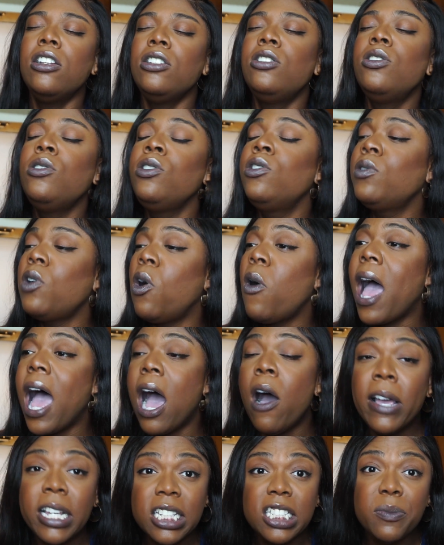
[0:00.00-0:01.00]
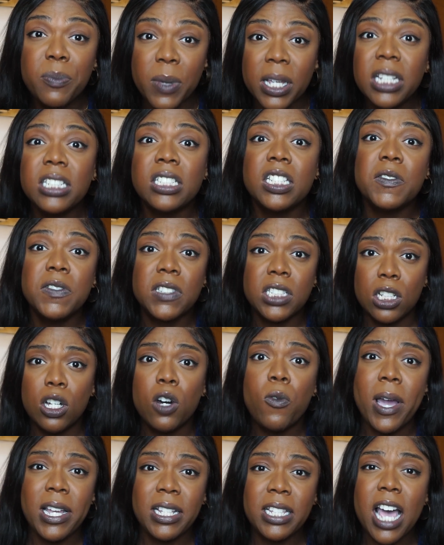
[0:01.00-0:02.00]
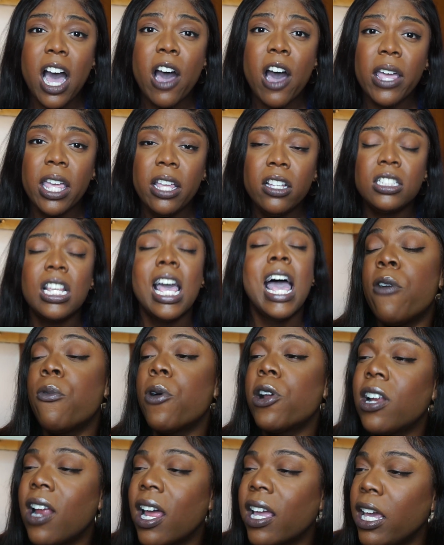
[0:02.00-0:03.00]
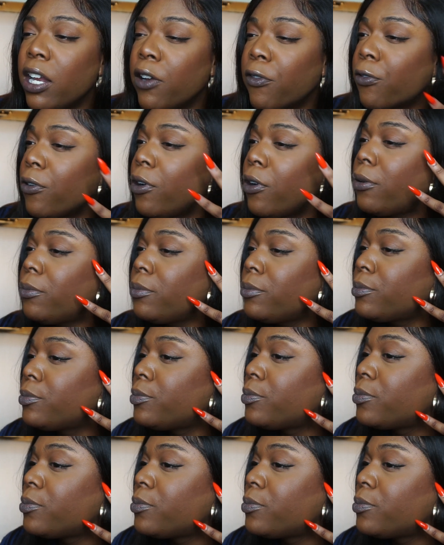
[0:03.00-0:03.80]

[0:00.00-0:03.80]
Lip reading: Do you know how expensive Subway towel is? And where did I get it from?